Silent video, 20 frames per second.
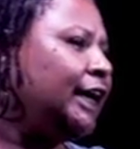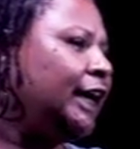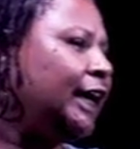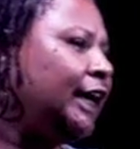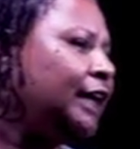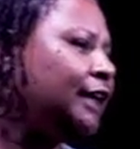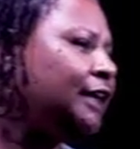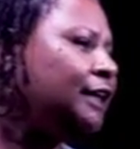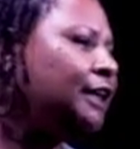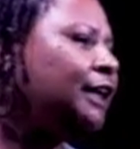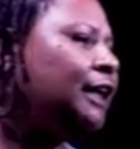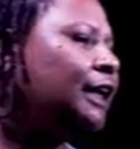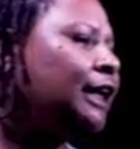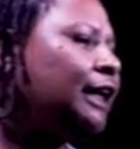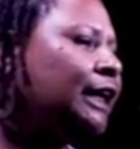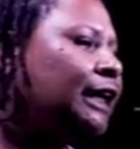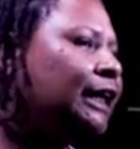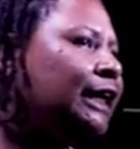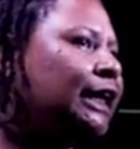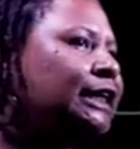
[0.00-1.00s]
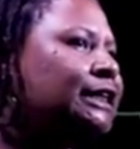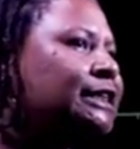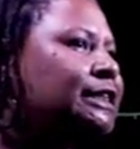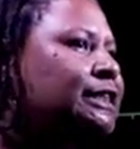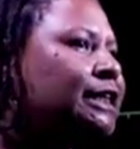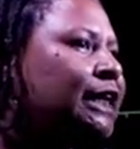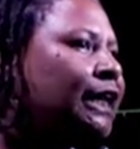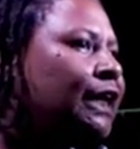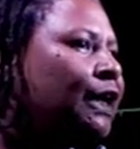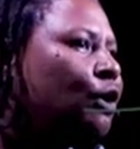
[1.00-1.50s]
And let's
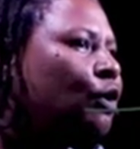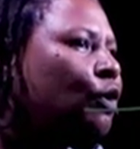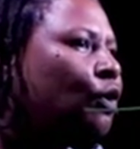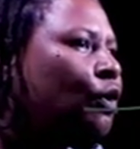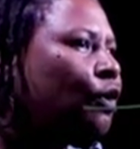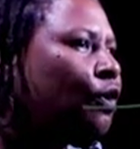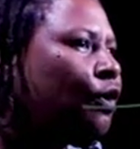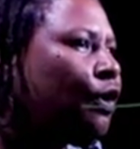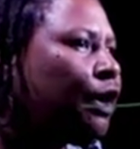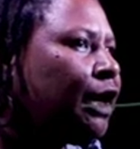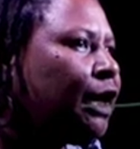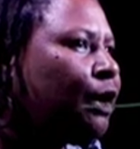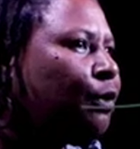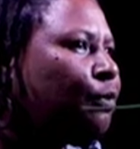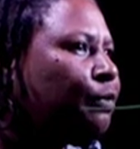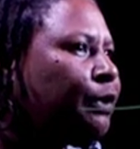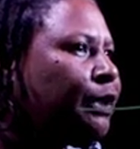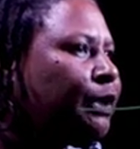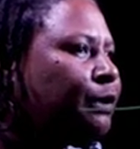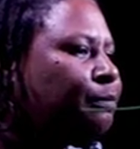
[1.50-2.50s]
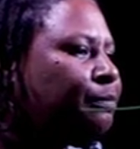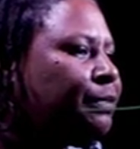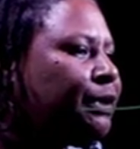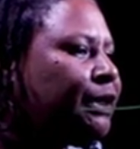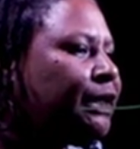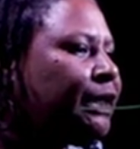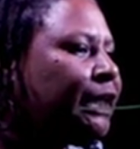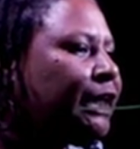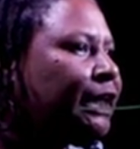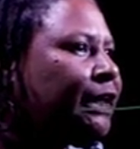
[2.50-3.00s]
say Hohola will
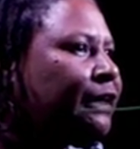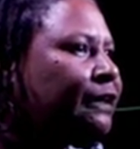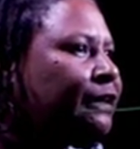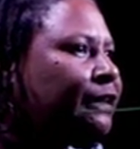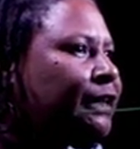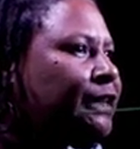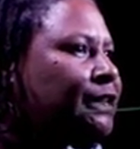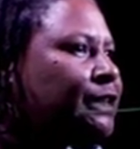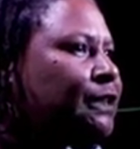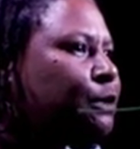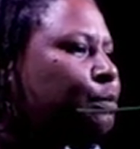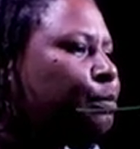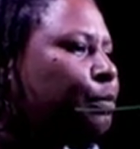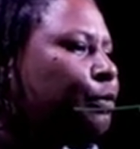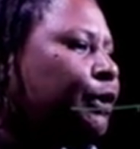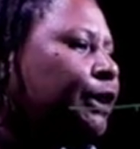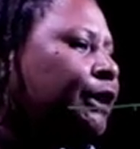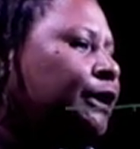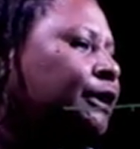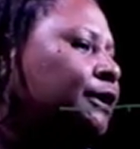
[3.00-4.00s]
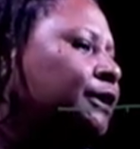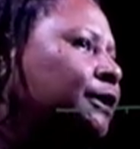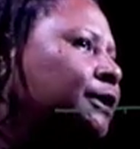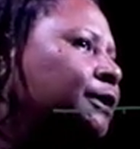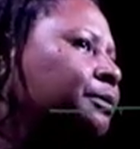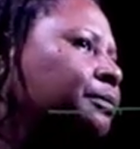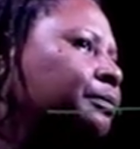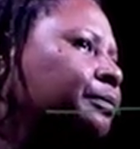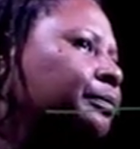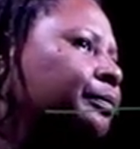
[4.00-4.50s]
be at this
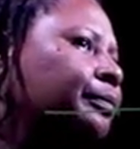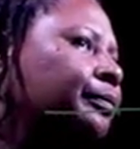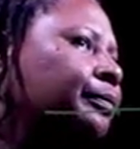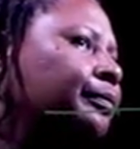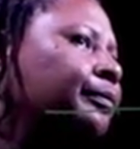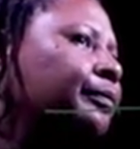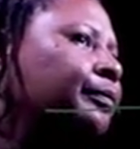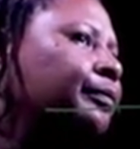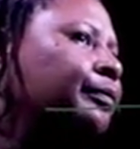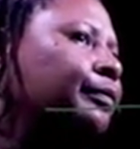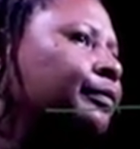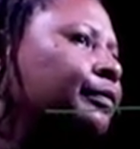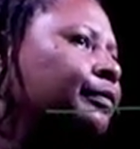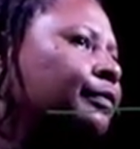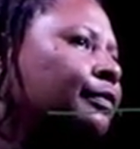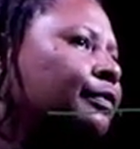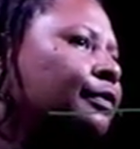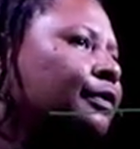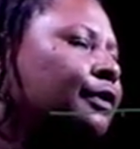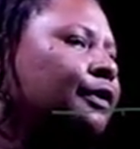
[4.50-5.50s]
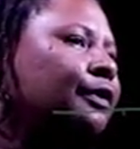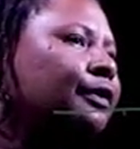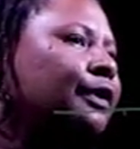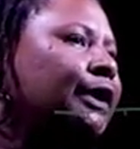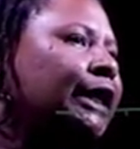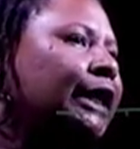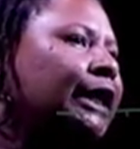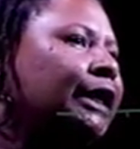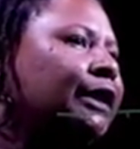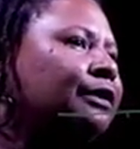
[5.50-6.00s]
point,
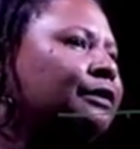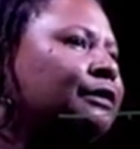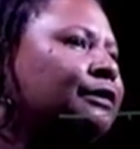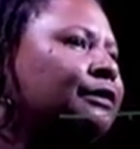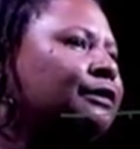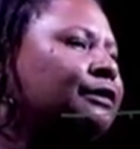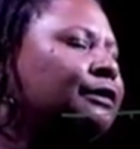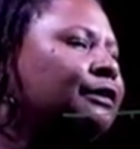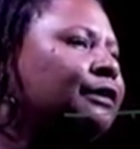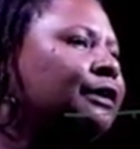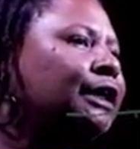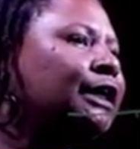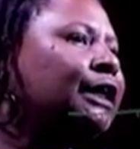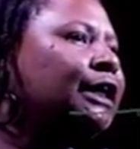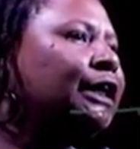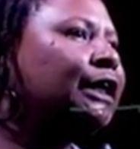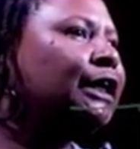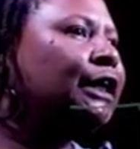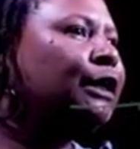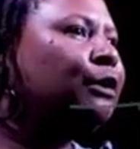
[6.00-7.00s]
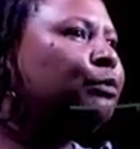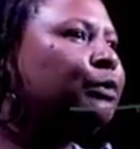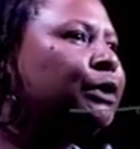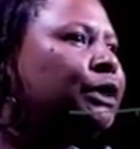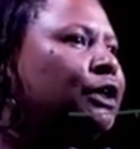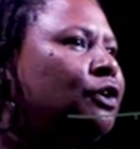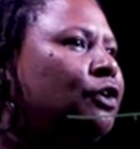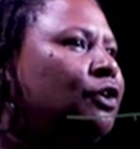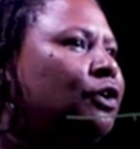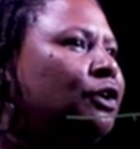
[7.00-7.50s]
okay? And
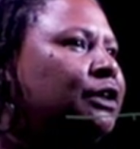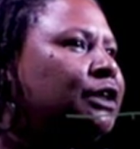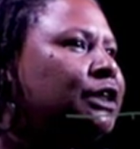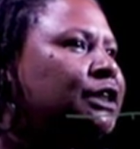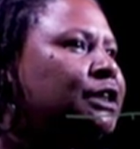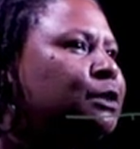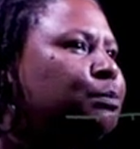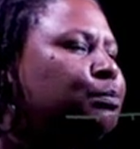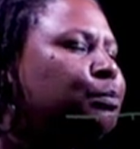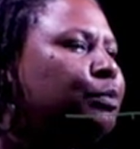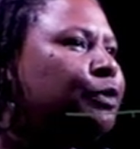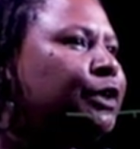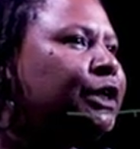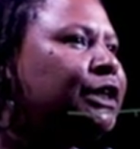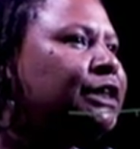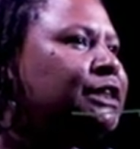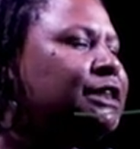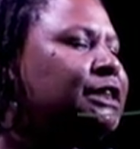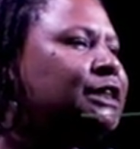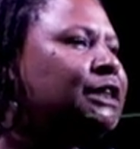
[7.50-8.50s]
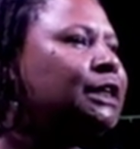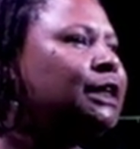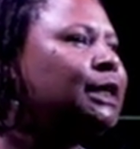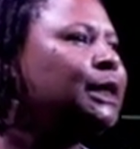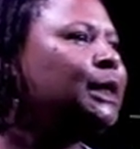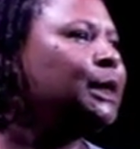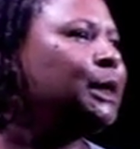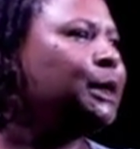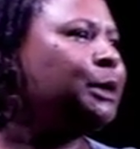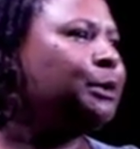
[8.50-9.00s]
we'll call this point
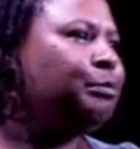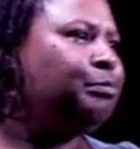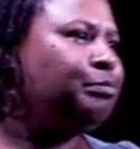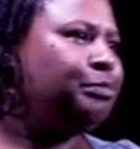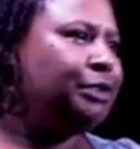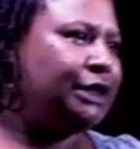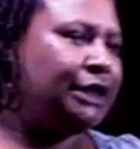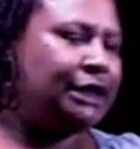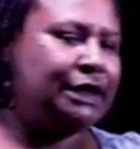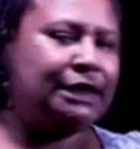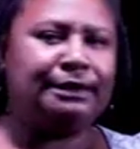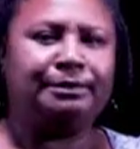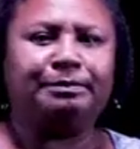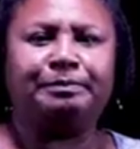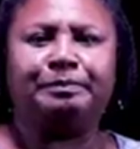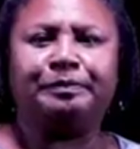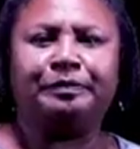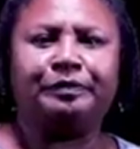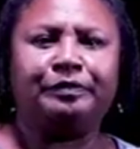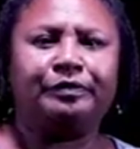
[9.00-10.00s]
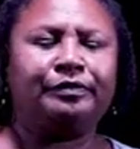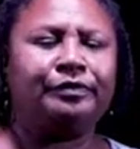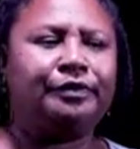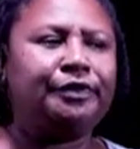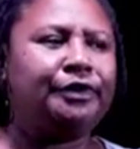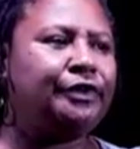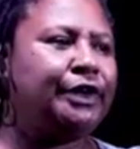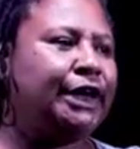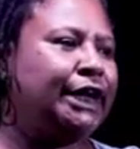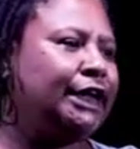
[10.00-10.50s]
B,
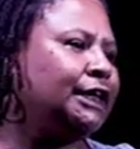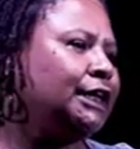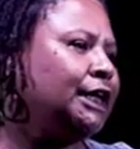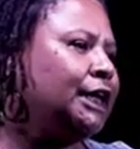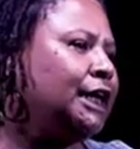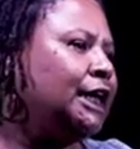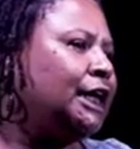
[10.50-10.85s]
all right?